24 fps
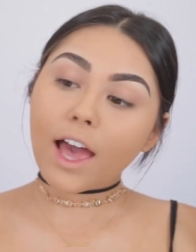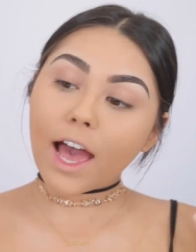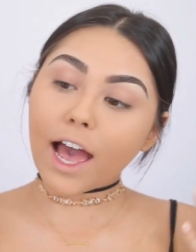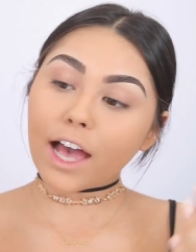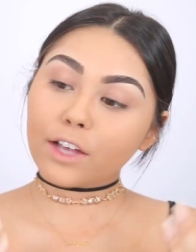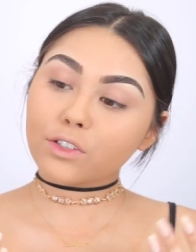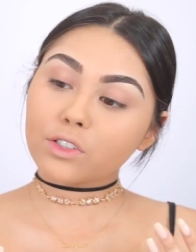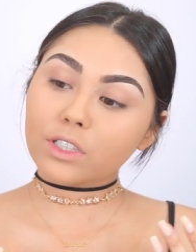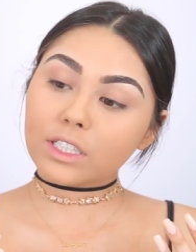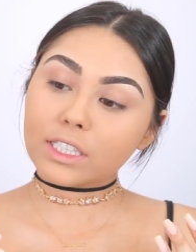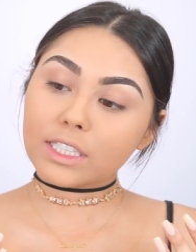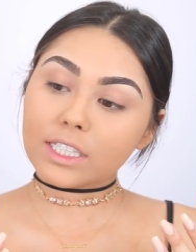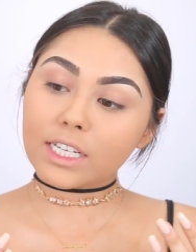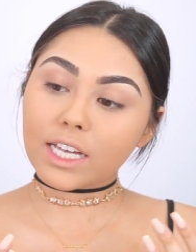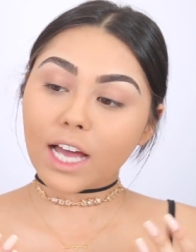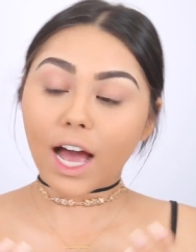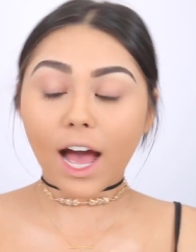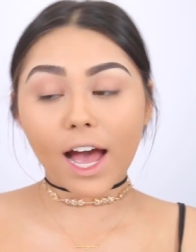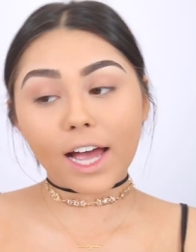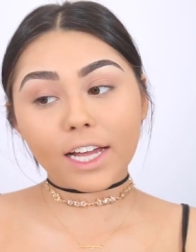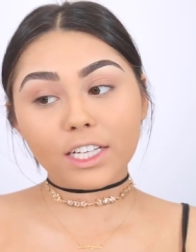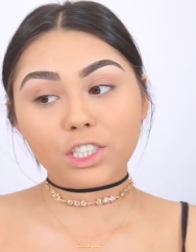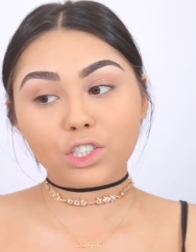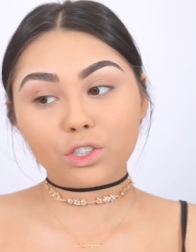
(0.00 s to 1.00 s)
As you can see,
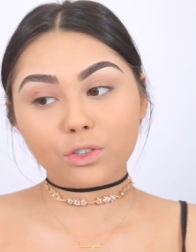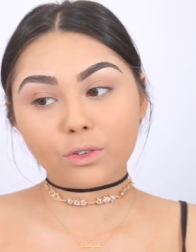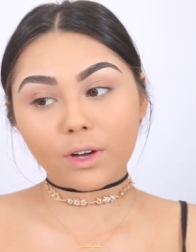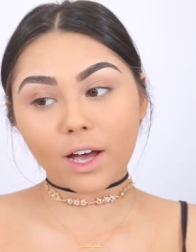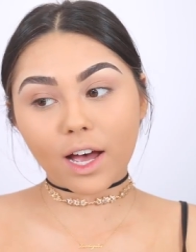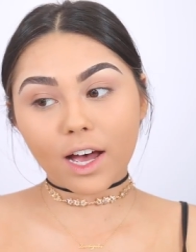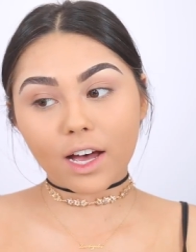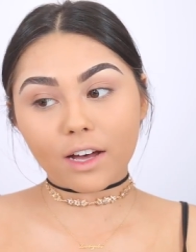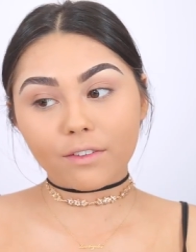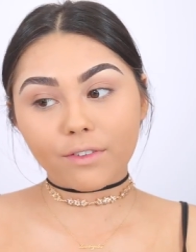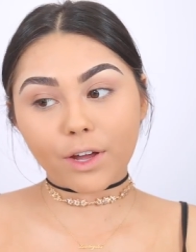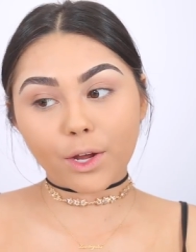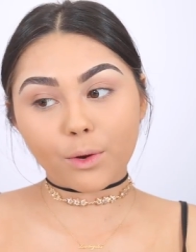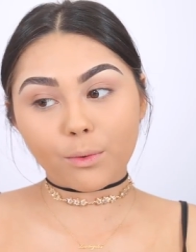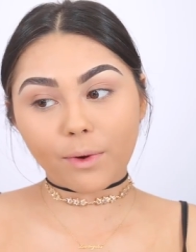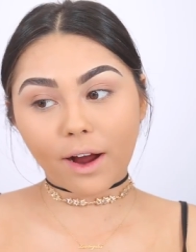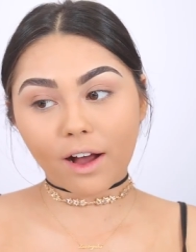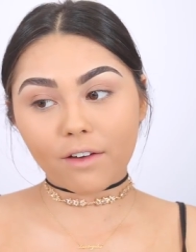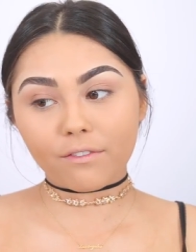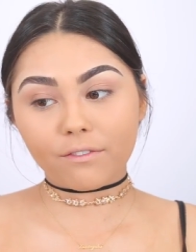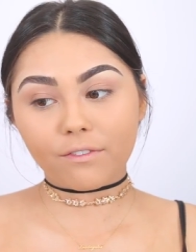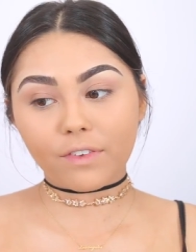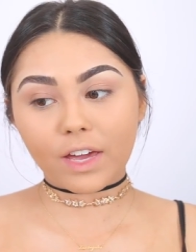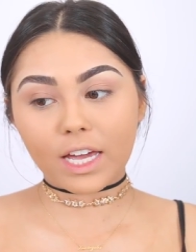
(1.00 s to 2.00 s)
I do have a
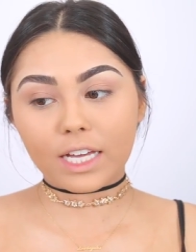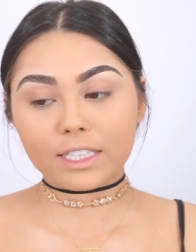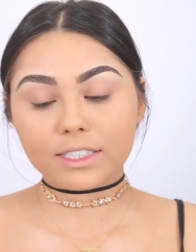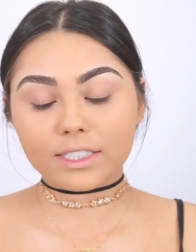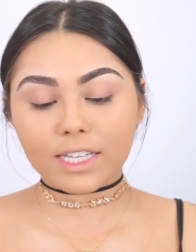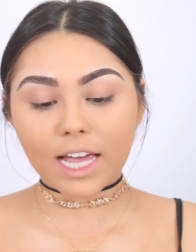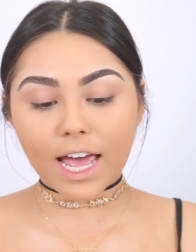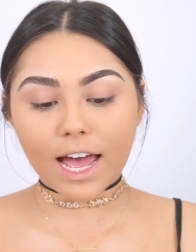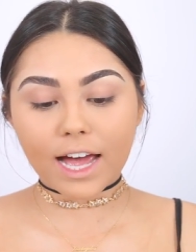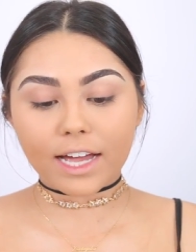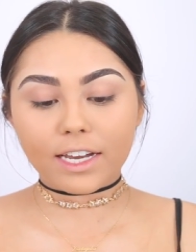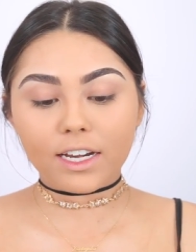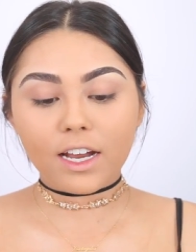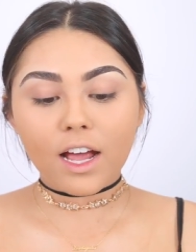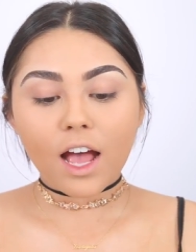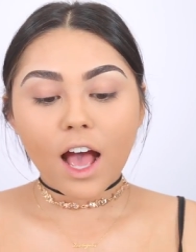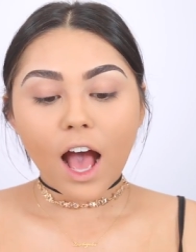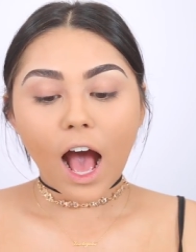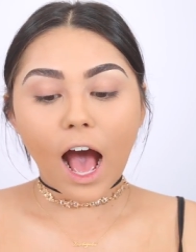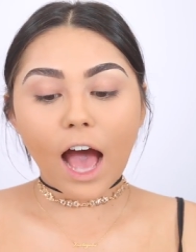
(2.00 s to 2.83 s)
round face and